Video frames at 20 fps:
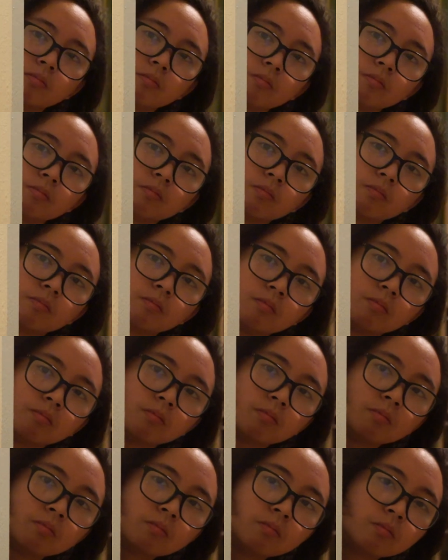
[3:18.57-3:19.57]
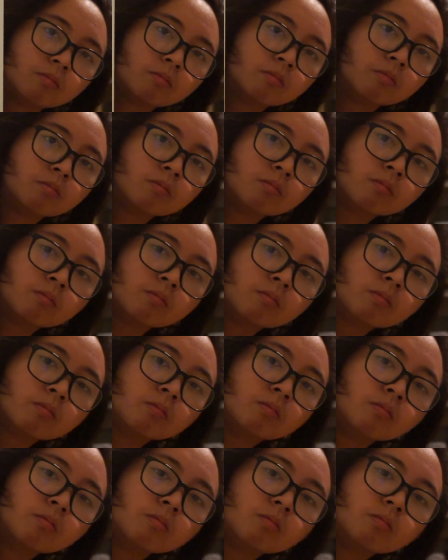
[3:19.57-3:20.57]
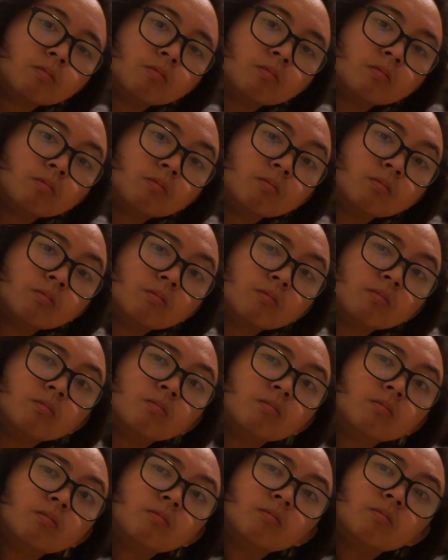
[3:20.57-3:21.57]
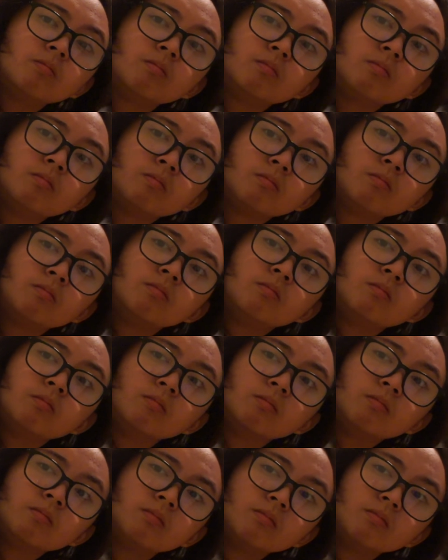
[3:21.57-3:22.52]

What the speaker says: No one is speaking in this clip.